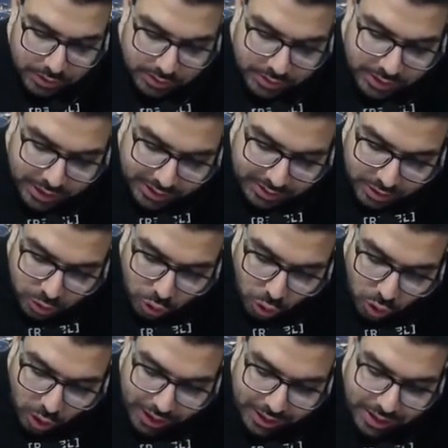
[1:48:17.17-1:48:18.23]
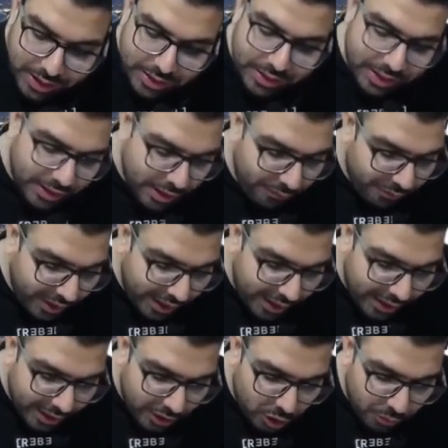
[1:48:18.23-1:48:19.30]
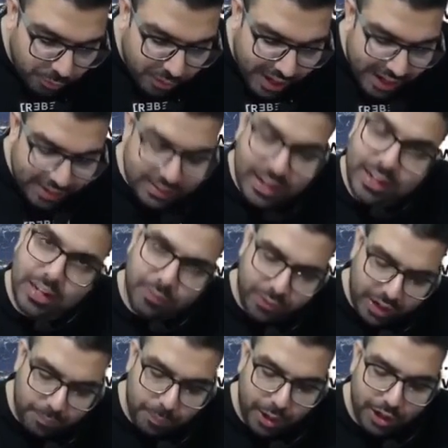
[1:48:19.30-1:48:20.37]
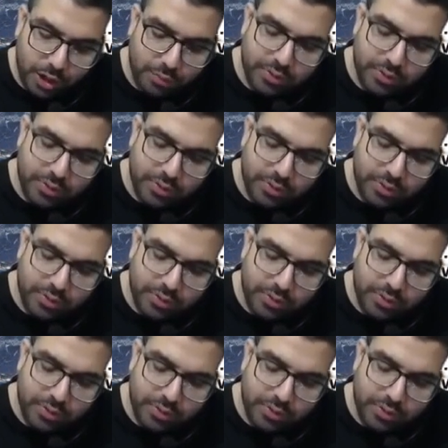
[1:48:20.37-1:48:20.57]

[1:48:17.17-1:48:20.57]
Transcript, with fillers: This though attracting different rate of tax at different point of